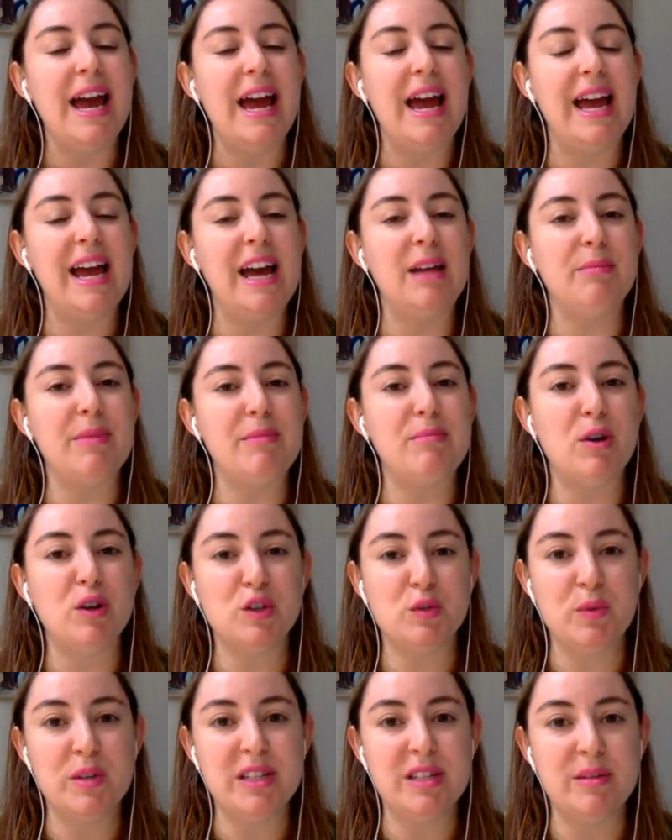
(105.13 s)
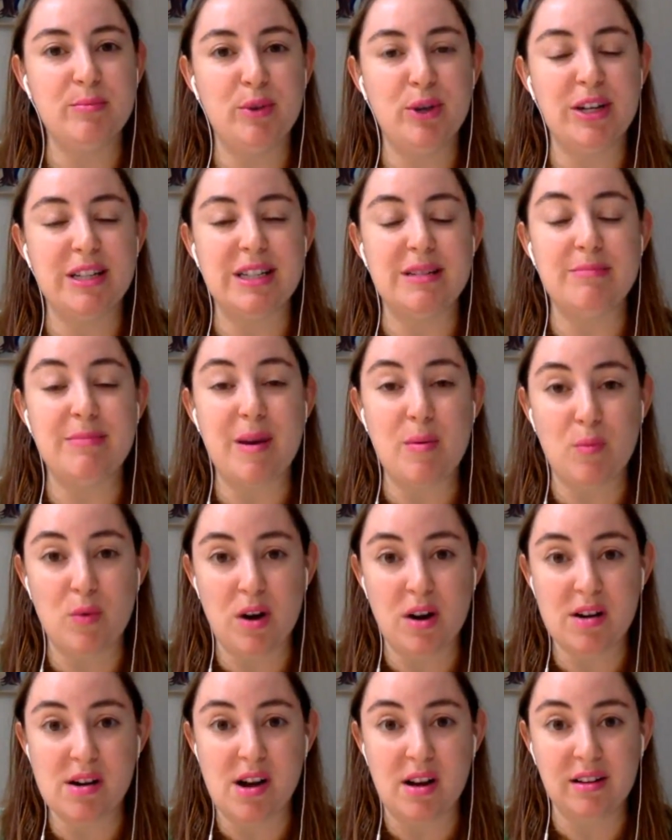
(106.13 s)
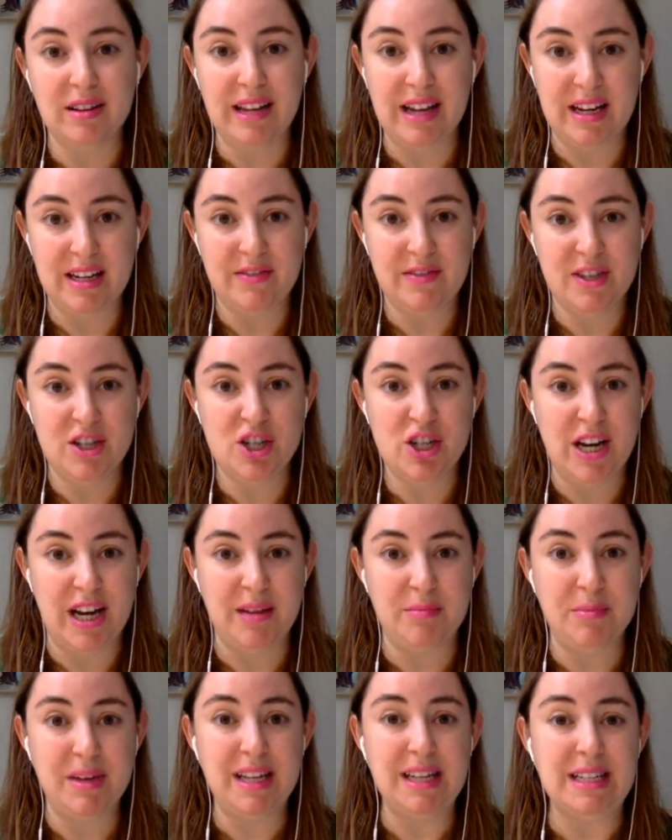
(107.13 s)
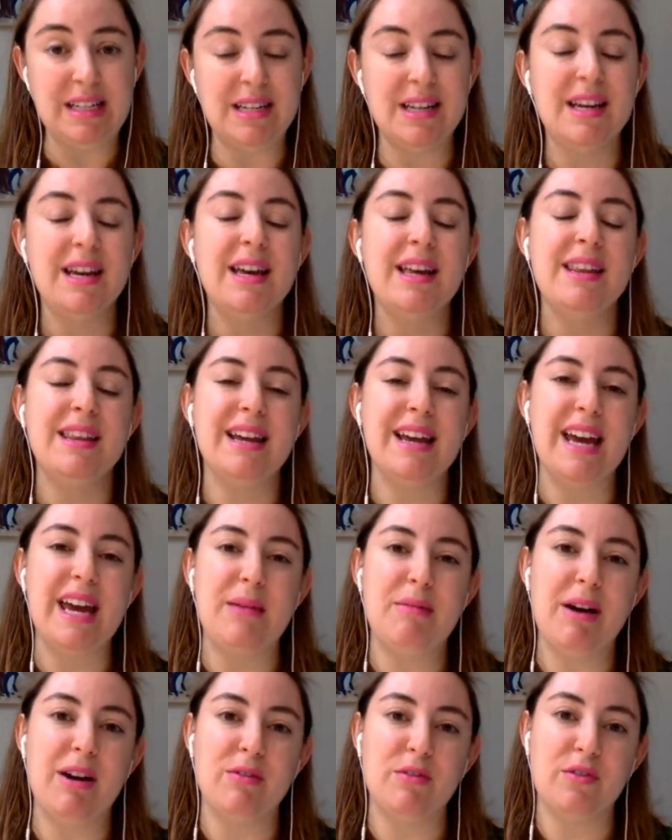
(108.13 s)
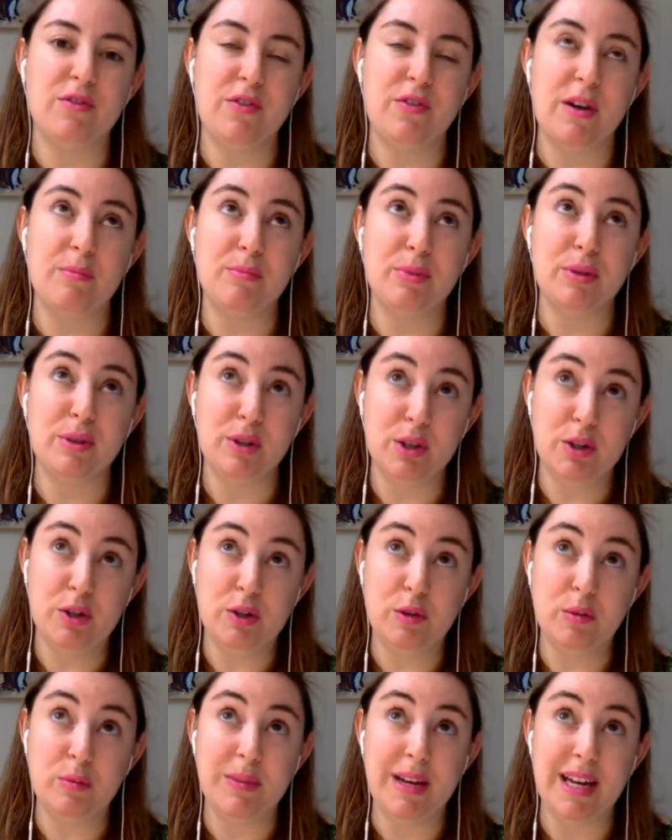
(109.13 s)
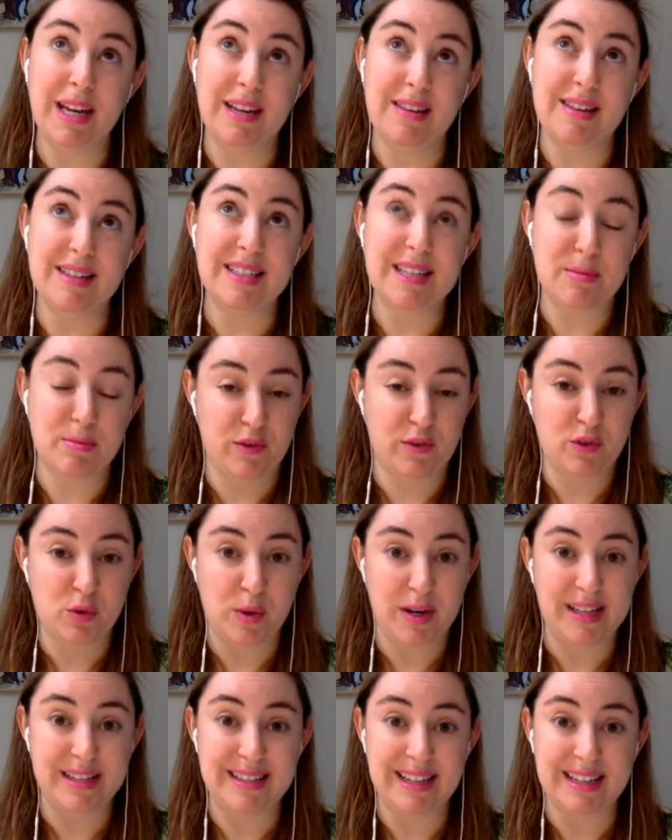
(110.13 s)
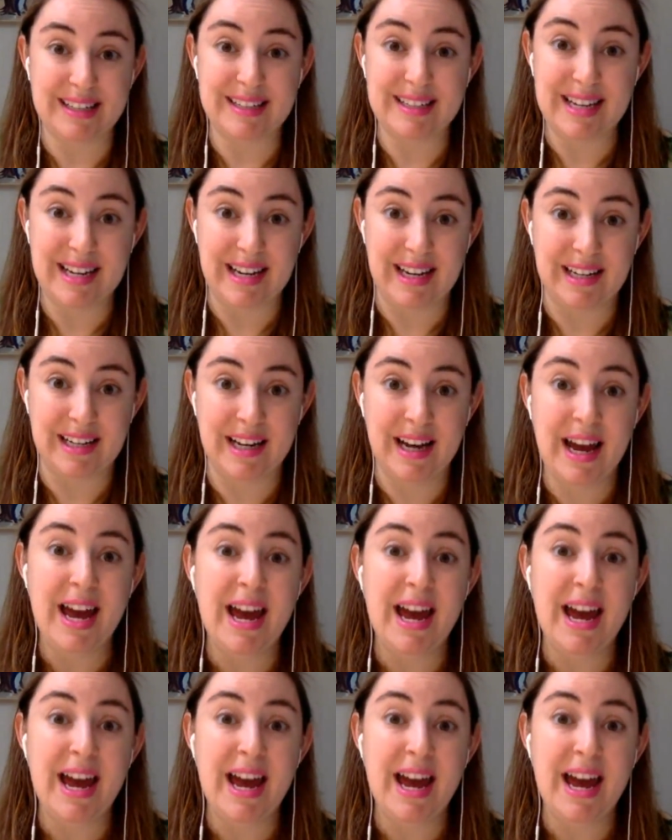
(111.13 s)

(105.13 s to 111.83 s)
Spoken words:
And my most recent book is a memoir called Land of Enchantment that came out from Plume in the summer of 2016.